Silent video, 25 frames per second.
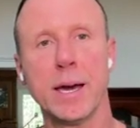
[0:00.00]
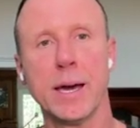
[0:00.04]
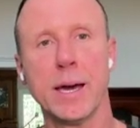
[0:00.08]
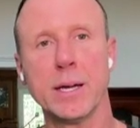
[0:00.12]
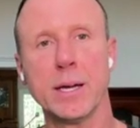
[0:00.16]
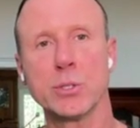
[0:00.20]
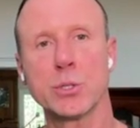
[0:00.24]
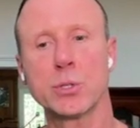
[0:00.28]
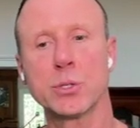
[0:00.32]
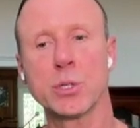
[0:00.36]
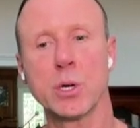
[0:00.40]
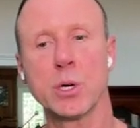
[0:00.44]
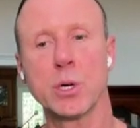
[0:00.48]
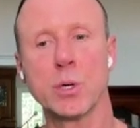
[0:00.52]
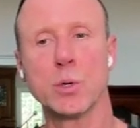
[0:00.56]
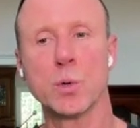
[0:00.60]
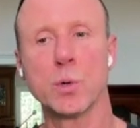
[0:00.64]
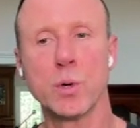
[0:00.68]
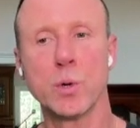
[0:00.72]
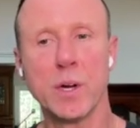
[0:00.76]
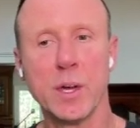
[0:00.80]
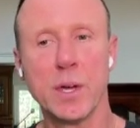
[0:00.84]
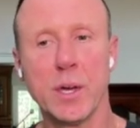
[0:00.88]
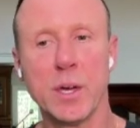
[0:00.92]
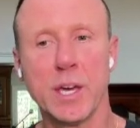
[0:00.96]
And
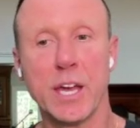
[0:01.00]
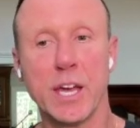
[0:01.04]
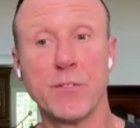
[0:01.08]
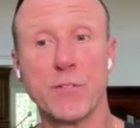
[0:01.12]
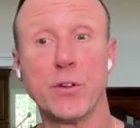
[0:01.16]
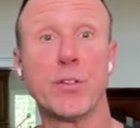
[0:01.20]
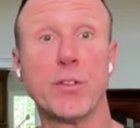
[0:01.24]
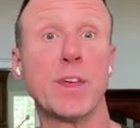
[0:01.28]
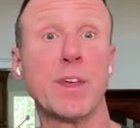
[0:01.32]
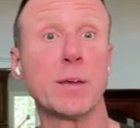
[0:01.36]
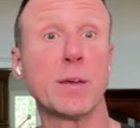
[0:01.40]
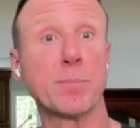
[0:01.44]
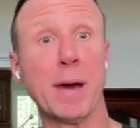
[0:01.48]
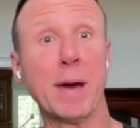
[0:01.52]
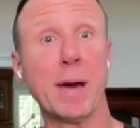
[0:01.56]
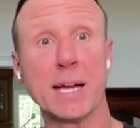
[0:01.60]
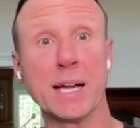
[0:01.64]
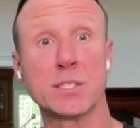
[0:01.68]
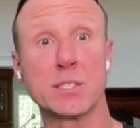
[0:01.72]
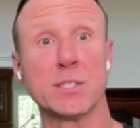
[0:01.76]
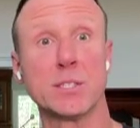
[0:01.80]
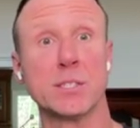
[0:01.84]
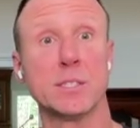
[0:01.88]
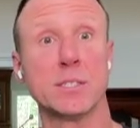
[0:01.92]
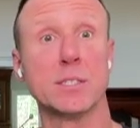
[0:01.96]
so if you think
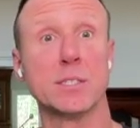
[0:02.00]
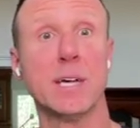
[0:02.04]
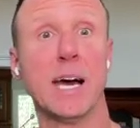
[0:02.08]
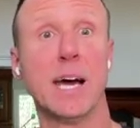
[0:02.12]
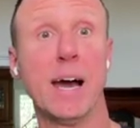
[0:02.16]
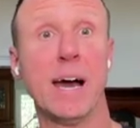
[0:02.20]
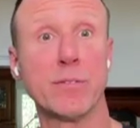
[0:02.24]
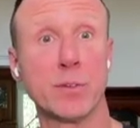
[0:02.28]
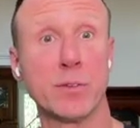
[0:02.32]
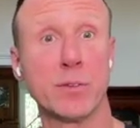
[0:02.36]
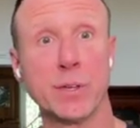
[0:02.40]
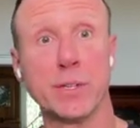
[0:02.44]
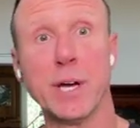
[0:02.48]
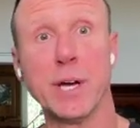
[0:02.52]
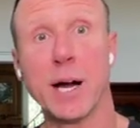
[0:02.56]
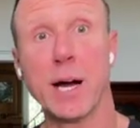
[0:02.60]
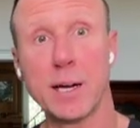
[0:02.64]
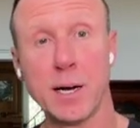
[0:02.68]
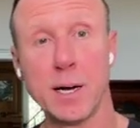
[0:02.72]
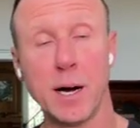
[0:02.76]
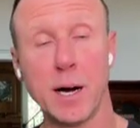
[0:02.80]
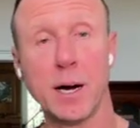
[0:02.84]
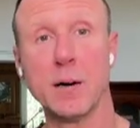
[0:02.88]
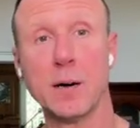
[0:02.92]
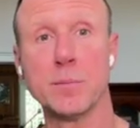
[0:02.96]
back to after the
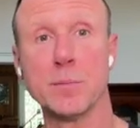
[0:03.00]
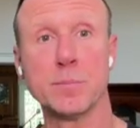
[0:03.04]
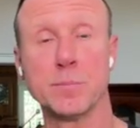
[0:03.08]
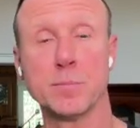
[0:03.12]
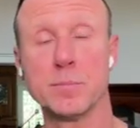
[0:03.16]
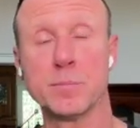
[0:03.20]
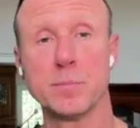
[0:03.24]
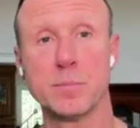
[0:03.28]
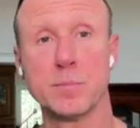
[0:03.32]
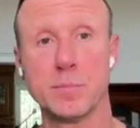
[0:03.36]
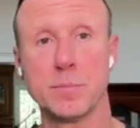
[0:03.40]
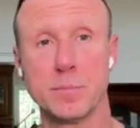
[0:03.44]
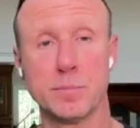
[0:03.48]
dot-com